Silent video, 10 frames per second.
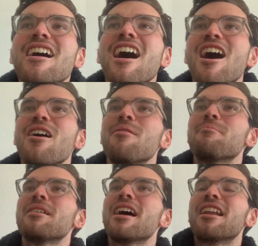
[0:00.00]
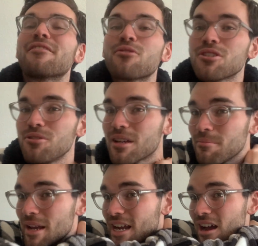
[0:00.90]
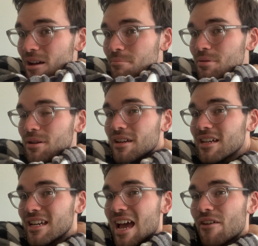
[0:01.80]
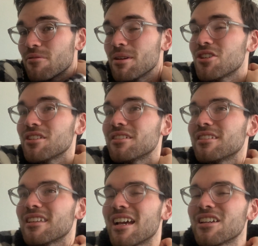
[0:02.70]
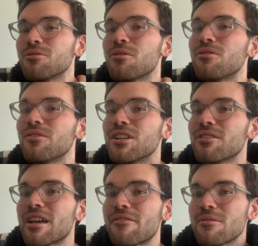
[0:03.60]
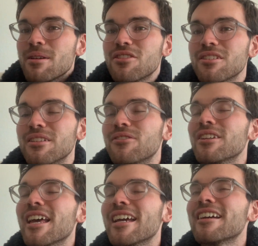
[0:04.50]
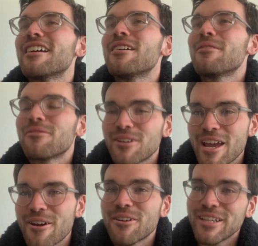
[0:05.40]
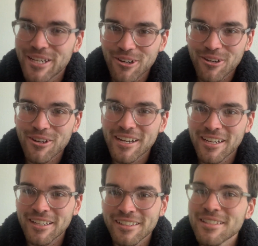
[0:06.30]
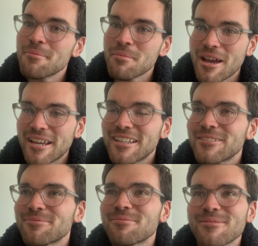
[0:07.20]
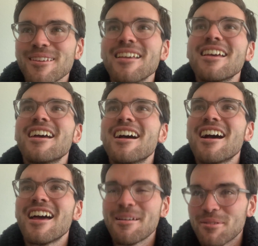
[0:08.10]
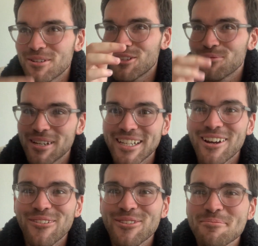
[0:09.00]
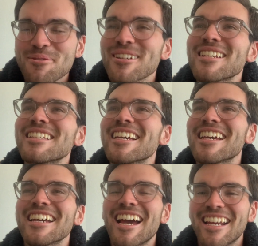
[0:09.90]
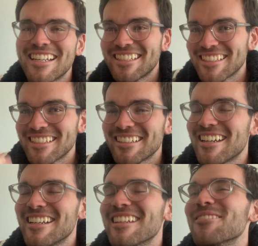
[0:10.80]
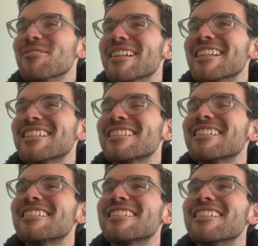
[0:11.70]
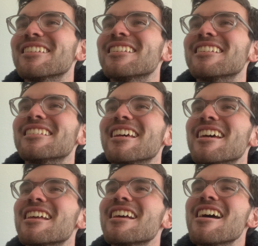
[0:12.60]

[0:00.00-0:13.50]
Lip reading: And of course you can make up affirmations. I can do a whole video on affirmations if you'd like. For now, here is mine. And I'm gonna just read it off the board because I need to read it to say it.